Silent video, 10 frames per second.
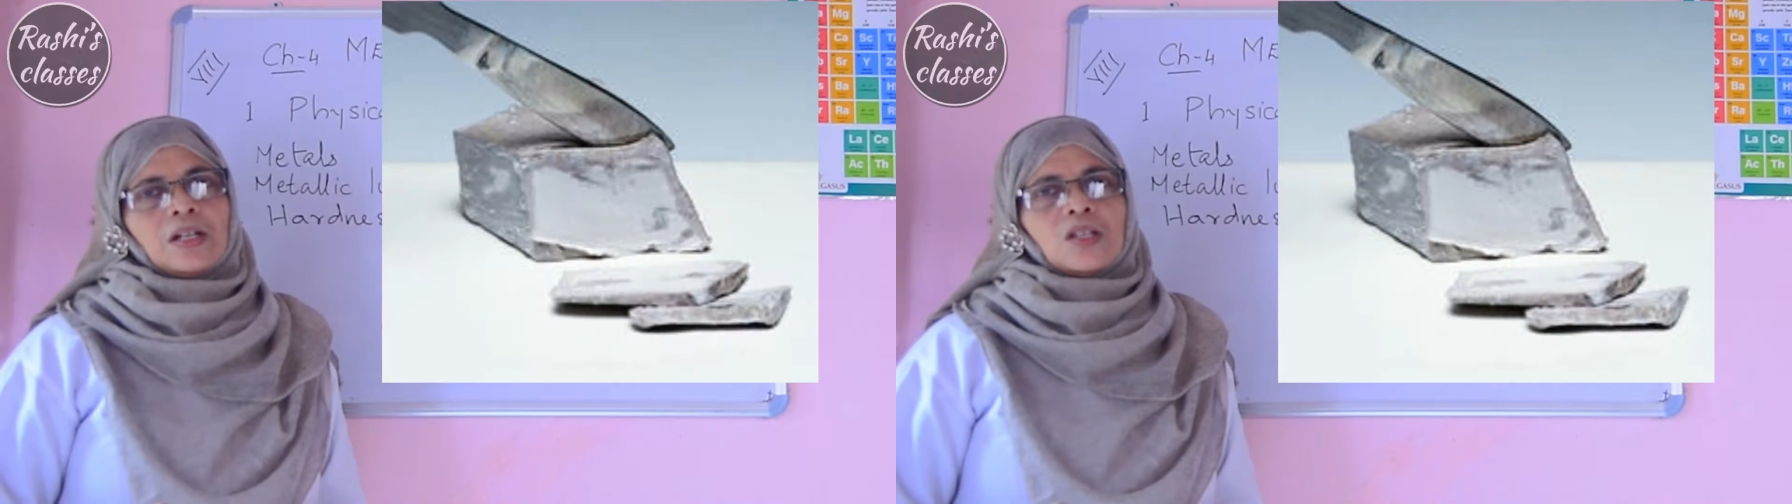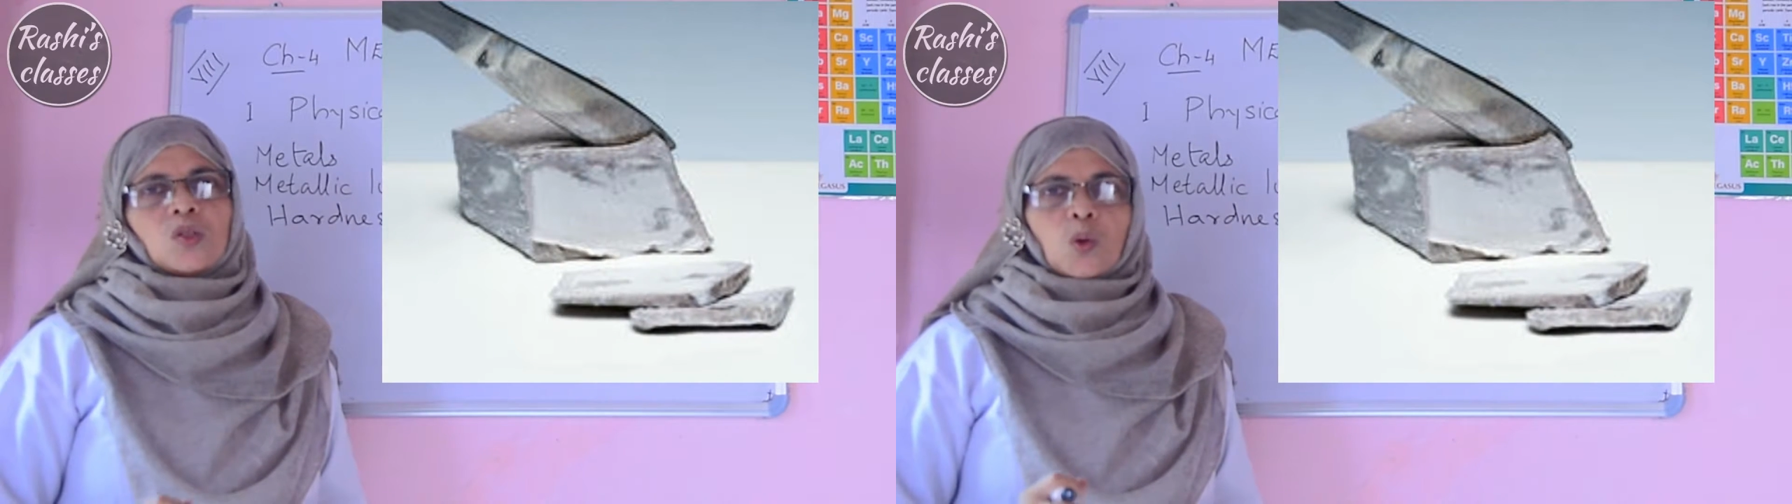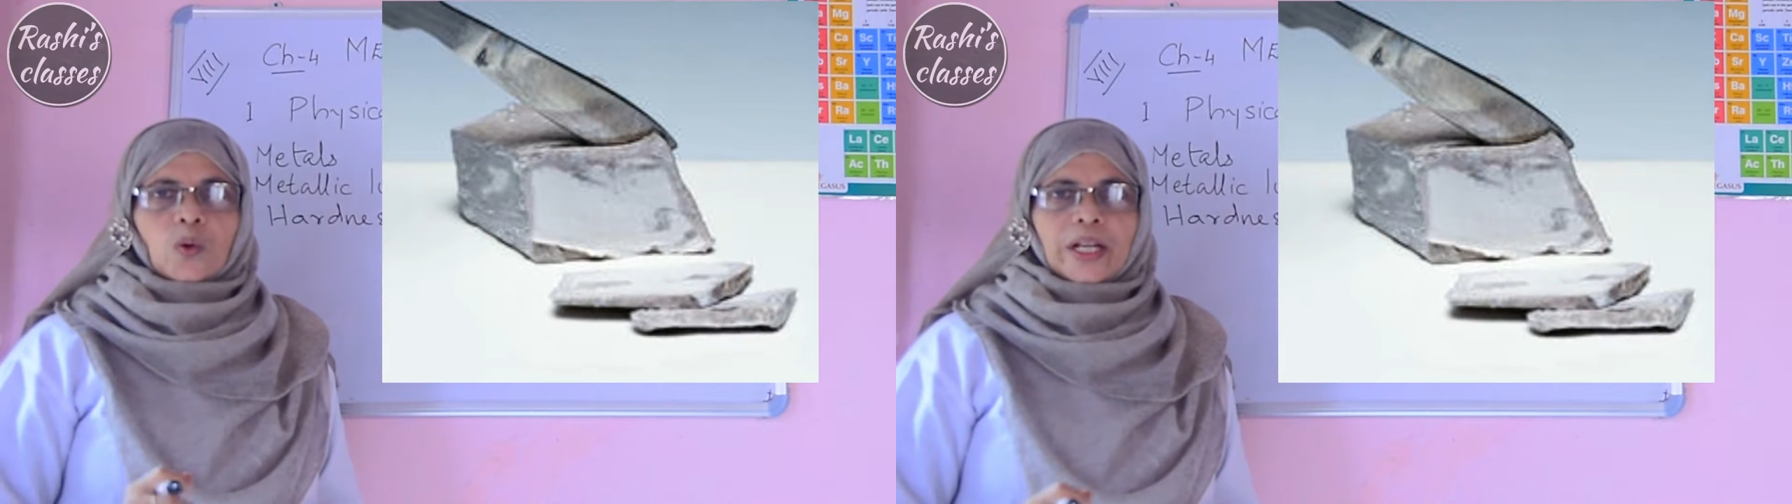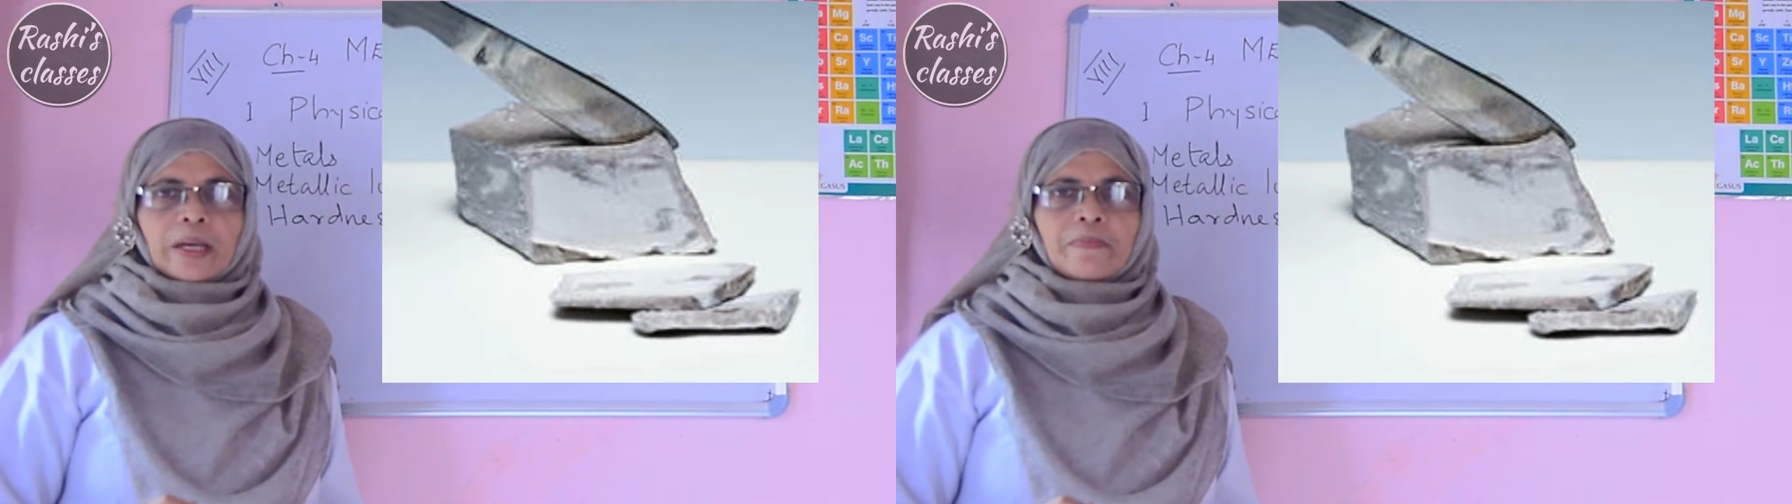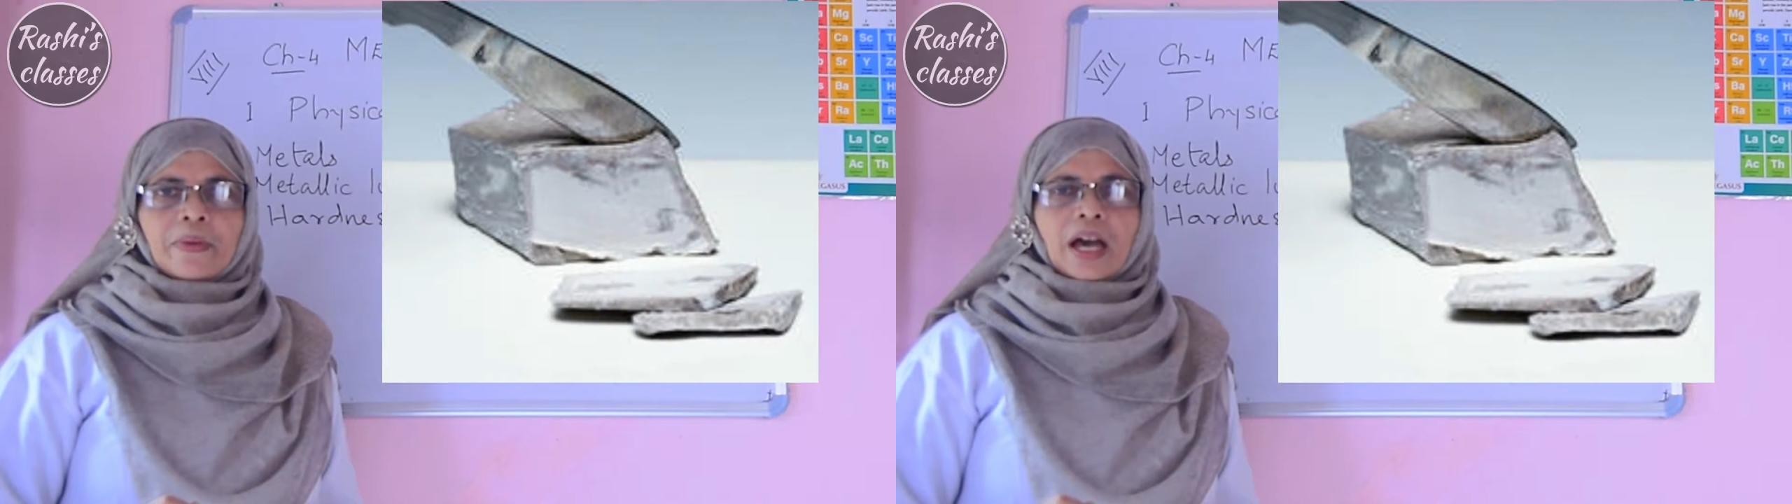
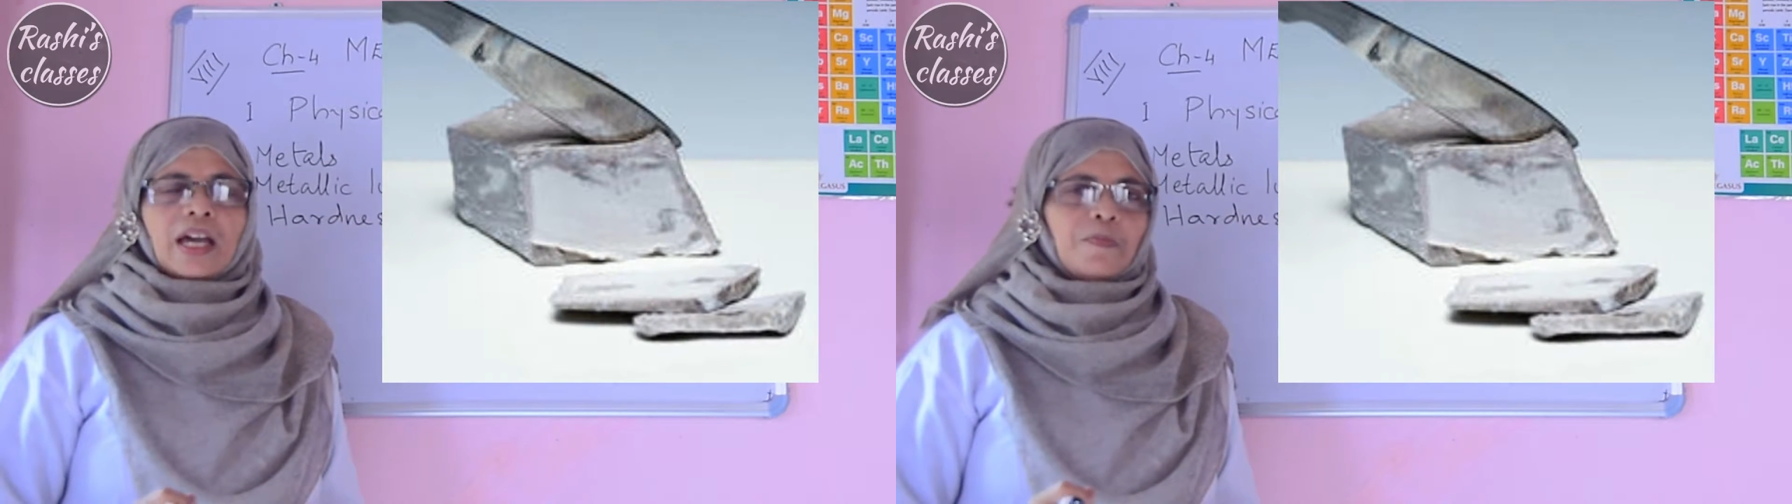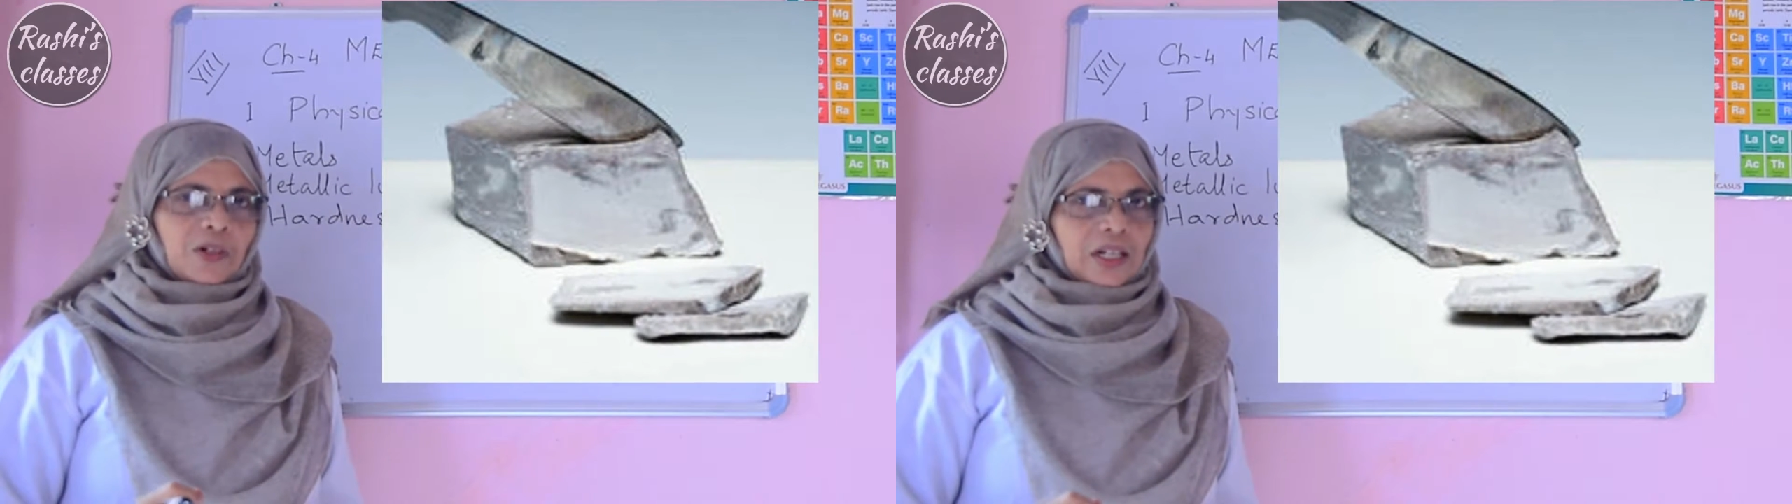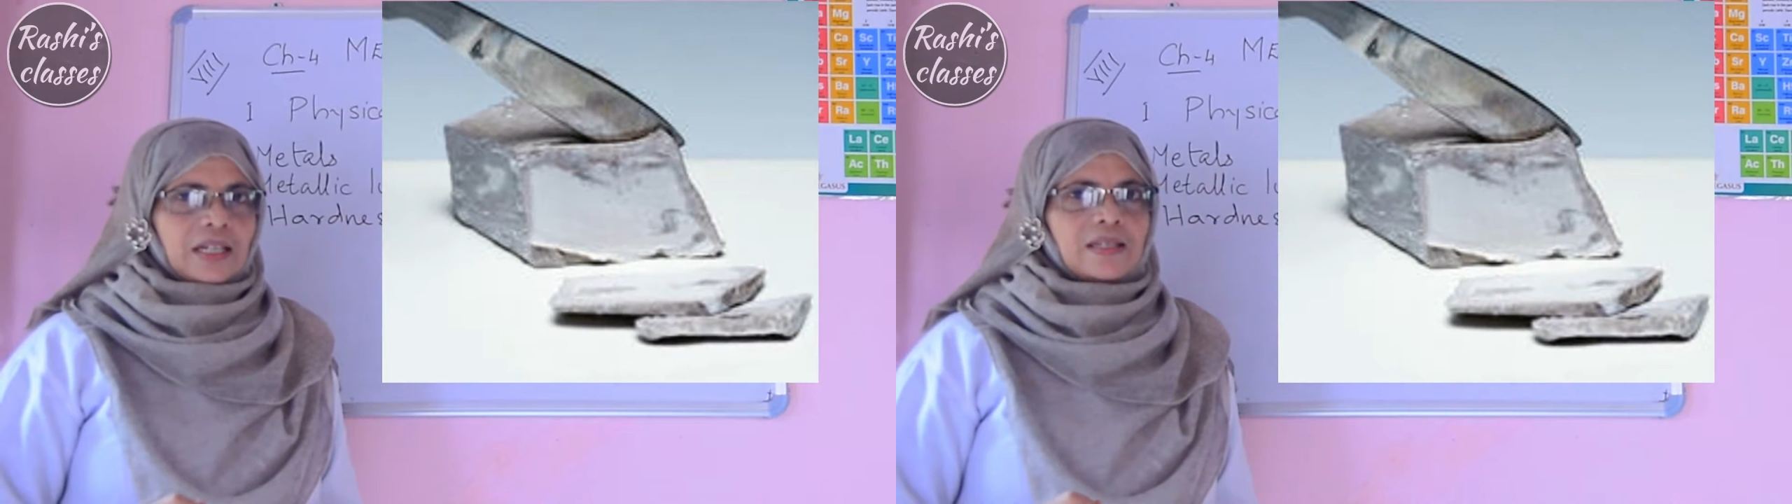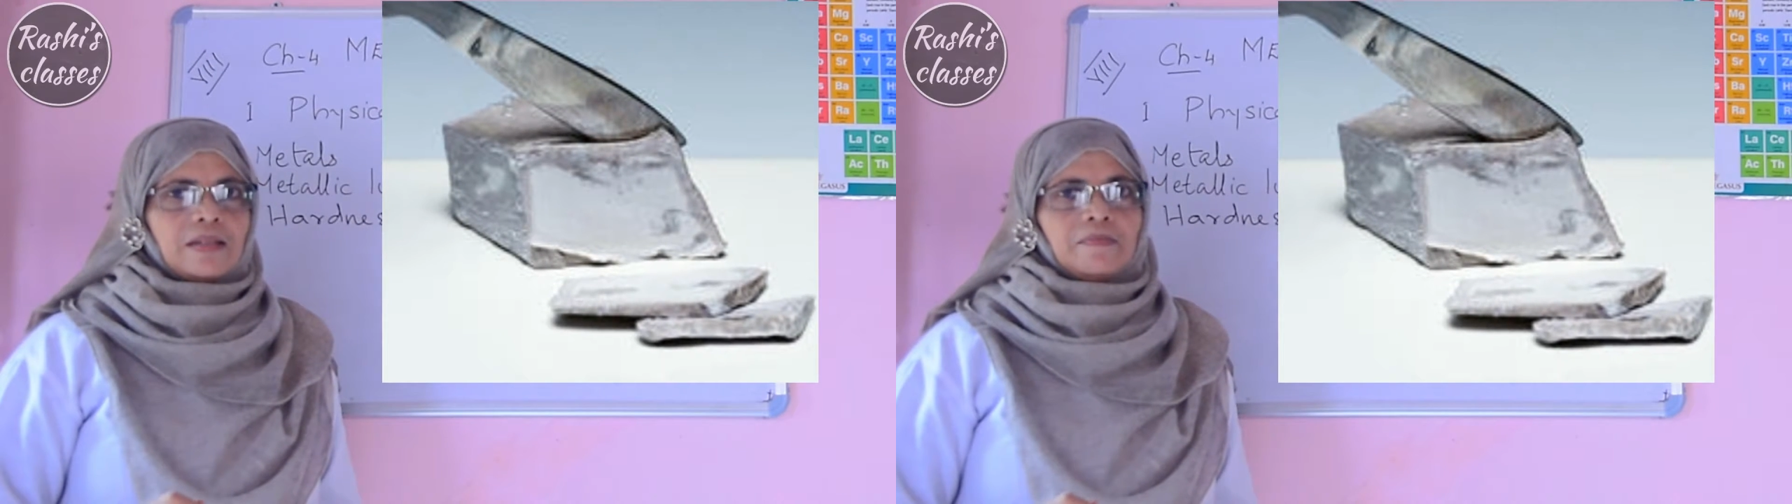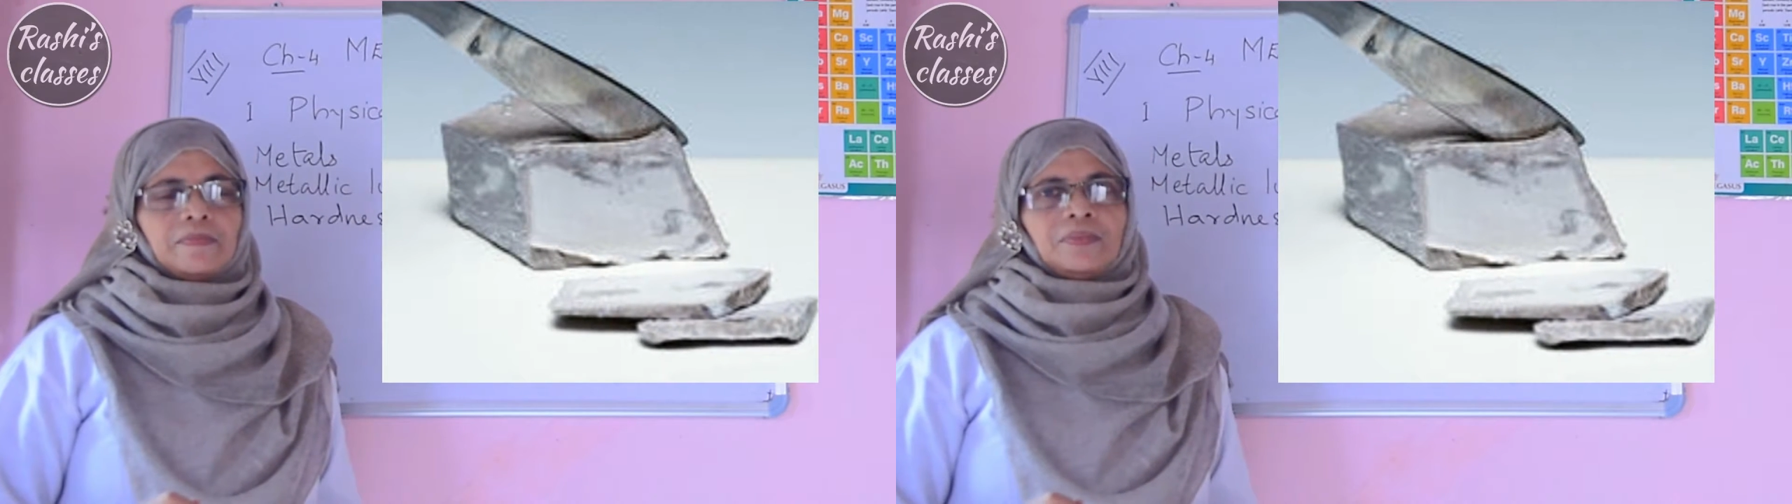Sodium and potassium.